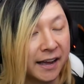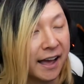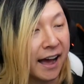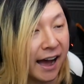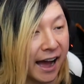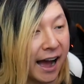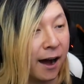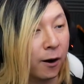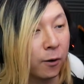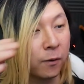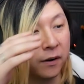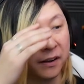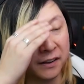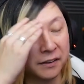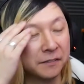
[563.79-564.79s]

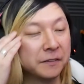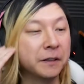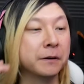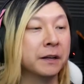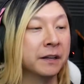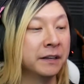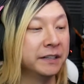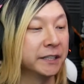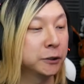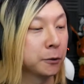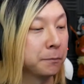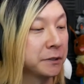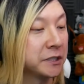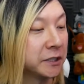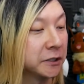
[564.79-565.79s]
how the initial
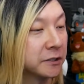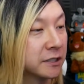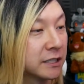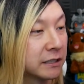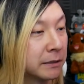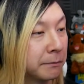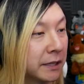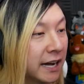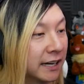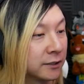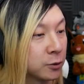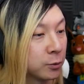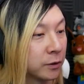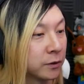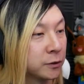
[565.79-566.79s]
positions of the
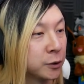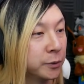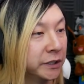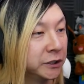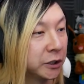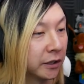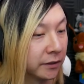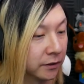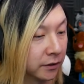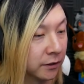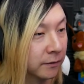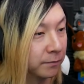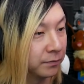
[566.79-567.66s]
blocks were to each other,